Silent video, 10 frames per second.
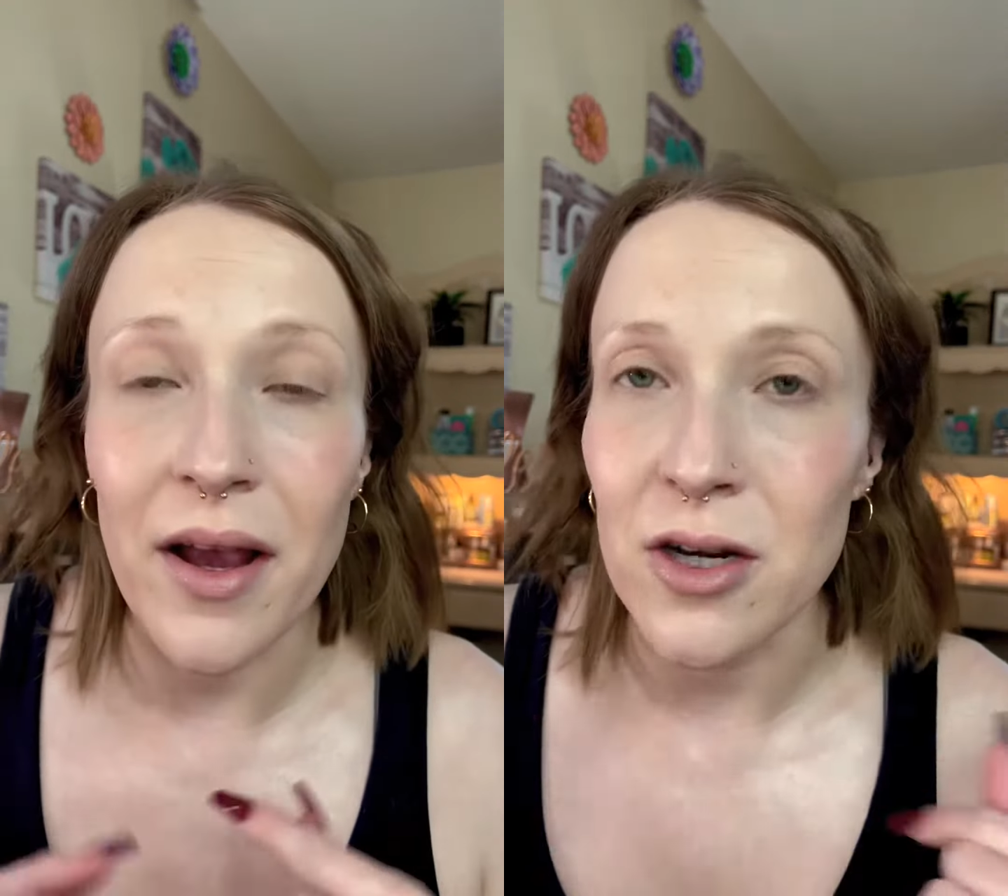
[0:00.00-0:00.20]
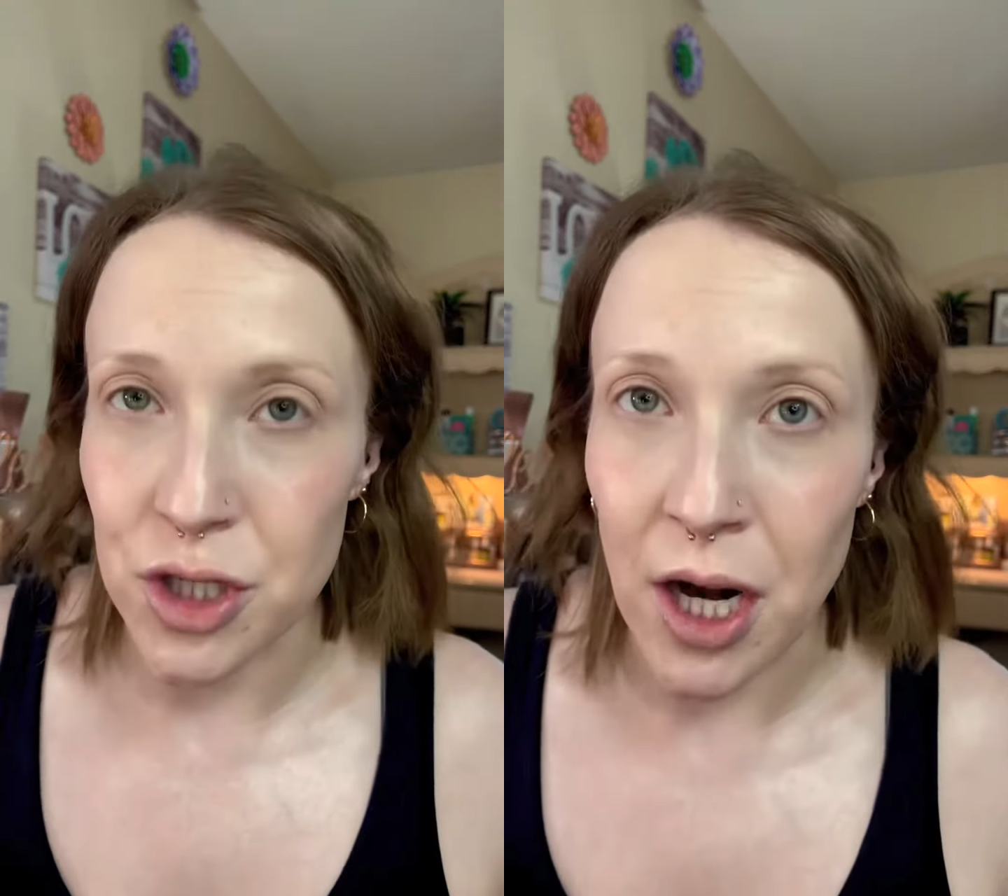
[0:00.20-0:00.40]

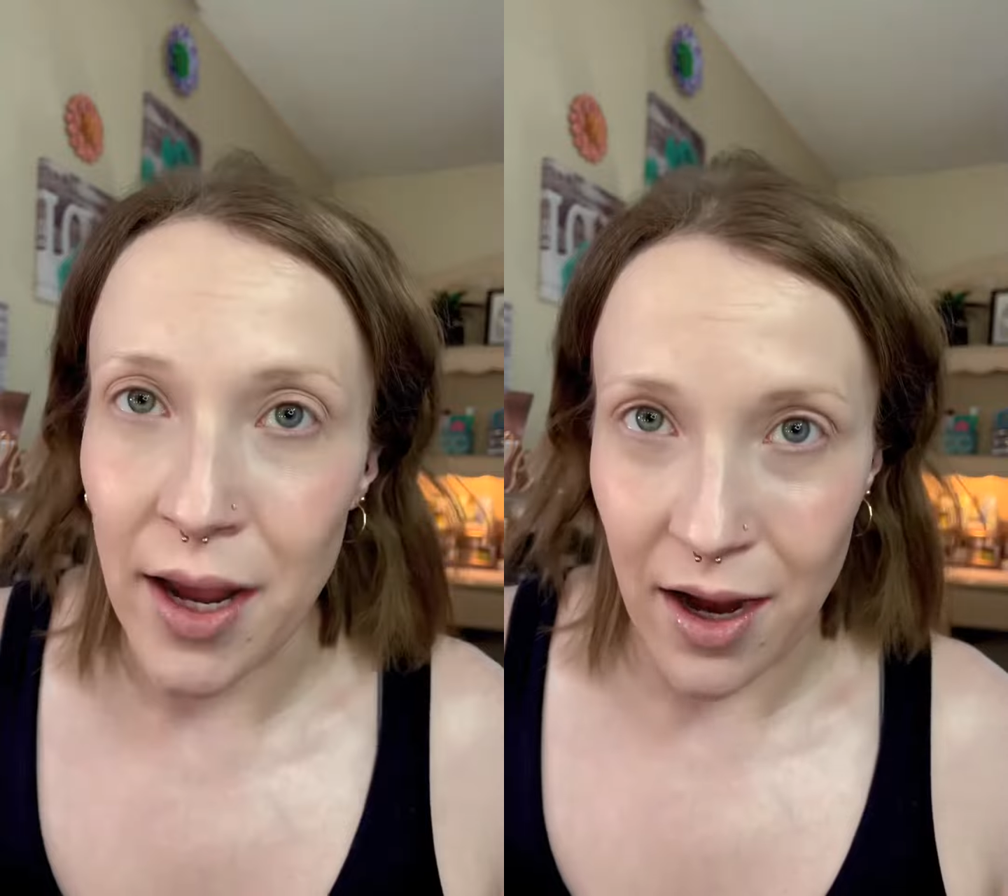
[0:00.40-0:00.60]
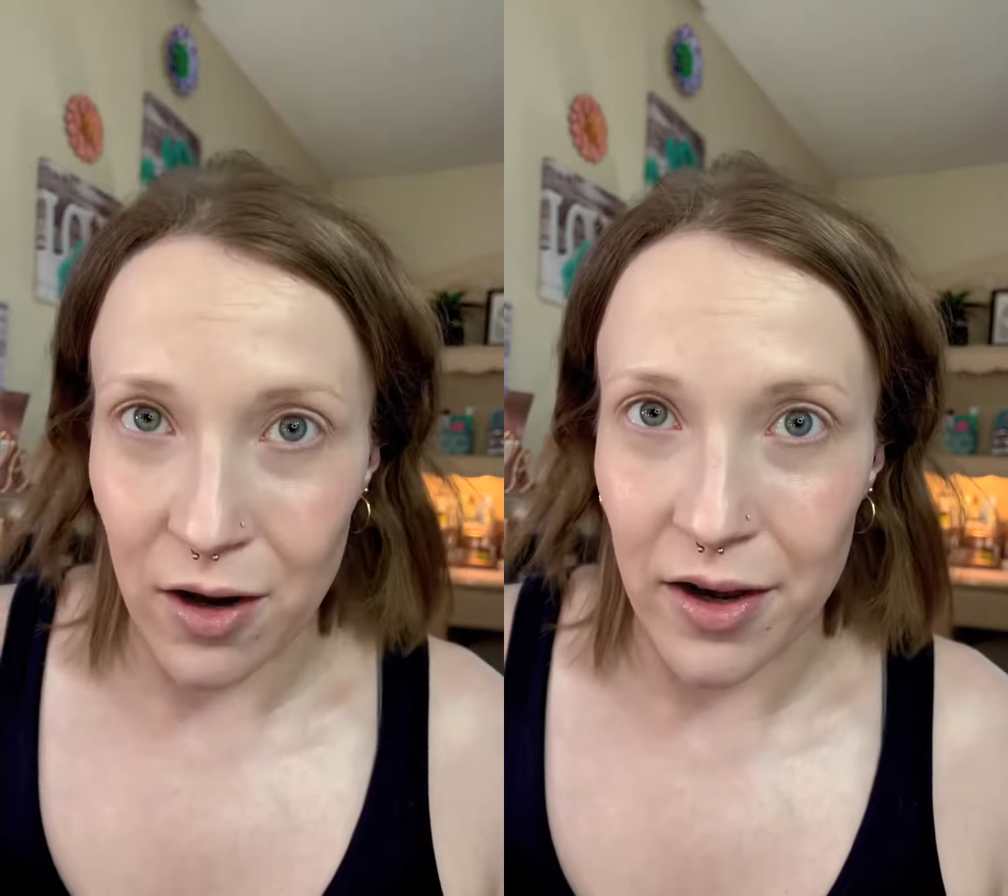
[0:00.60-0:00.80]
under eye
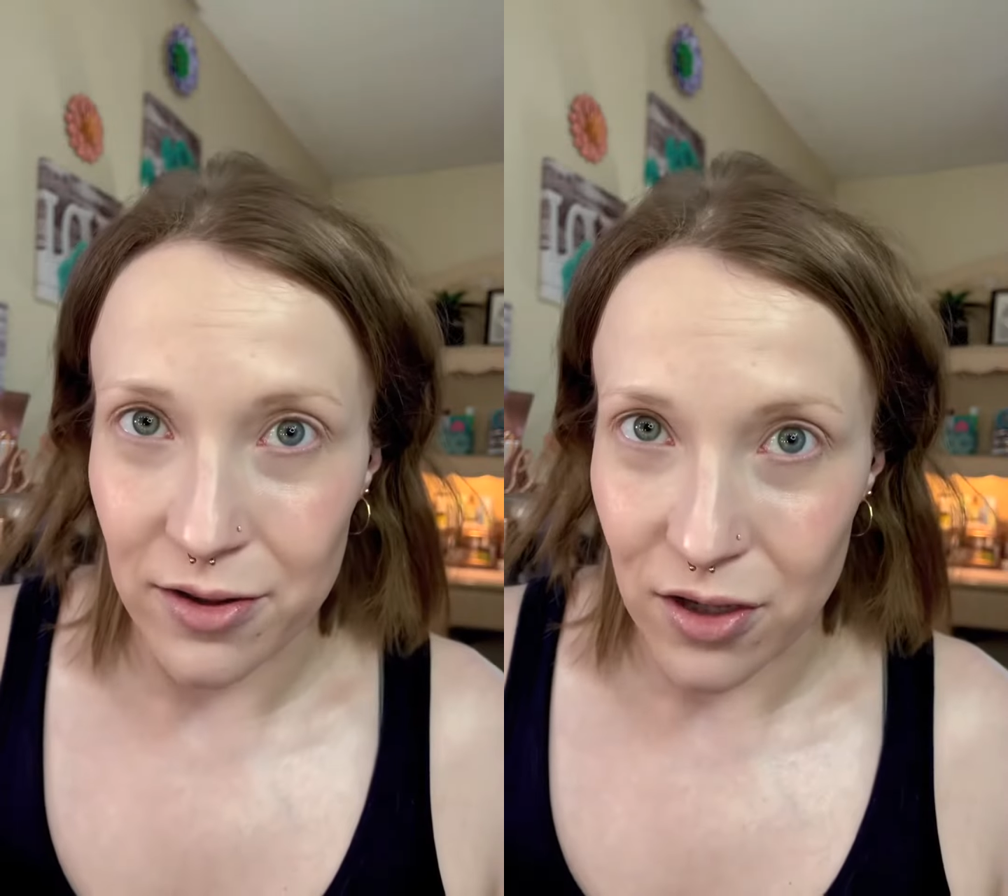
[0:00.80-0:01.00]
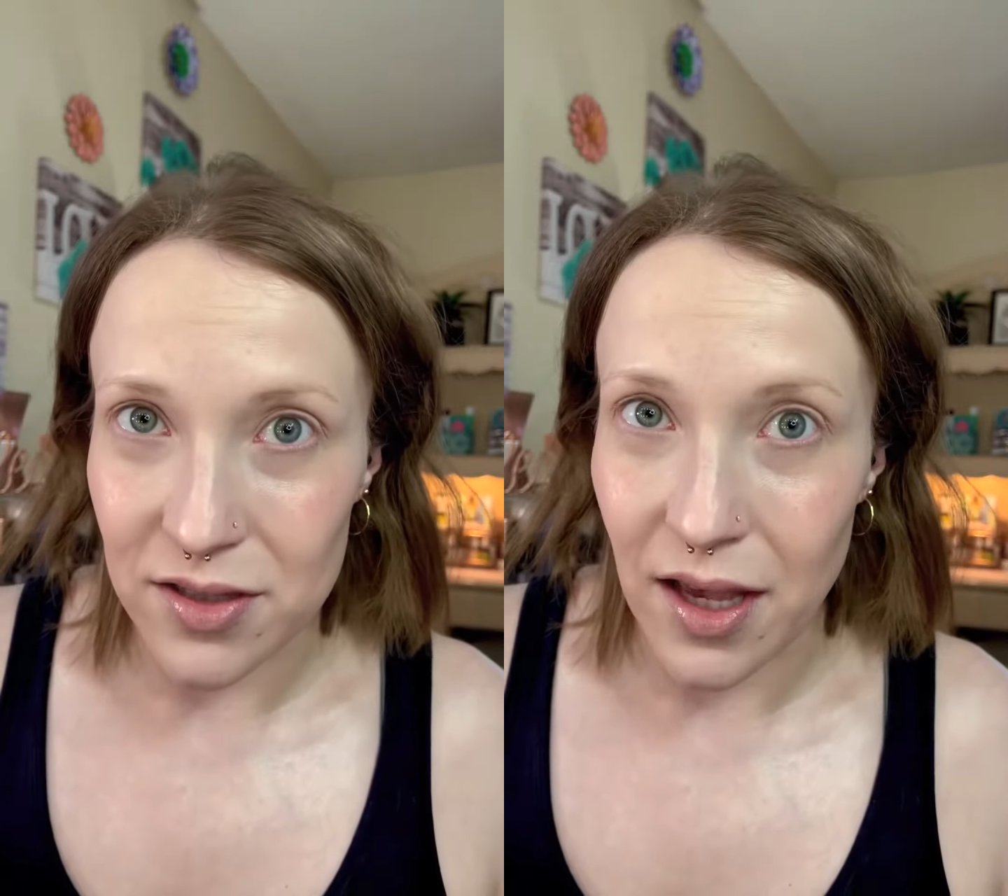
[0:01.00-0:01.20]
area
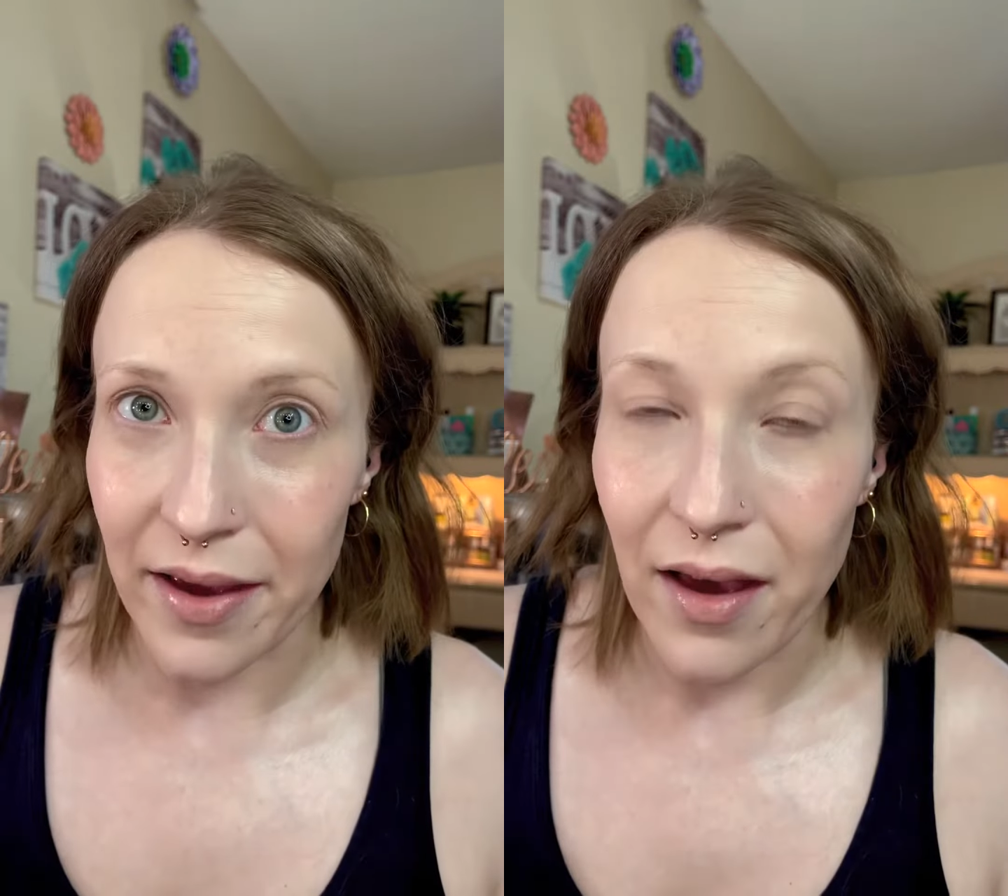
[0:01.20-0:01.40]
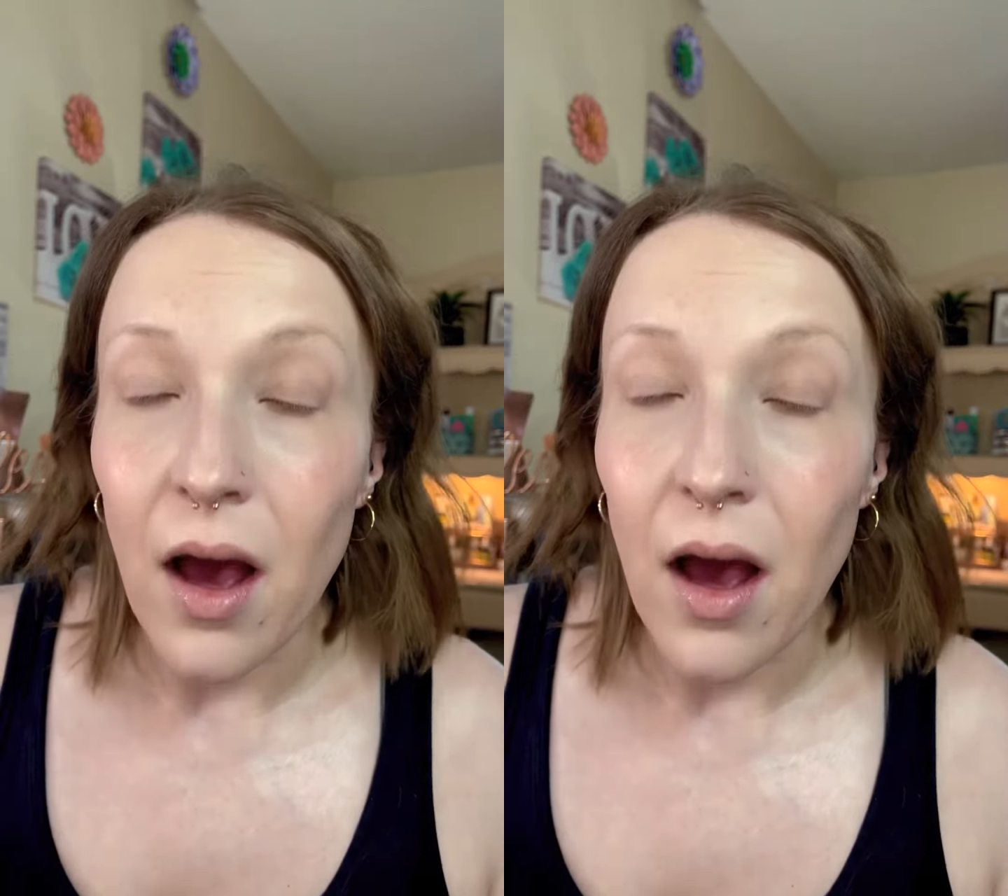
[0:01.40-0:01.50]
looks like.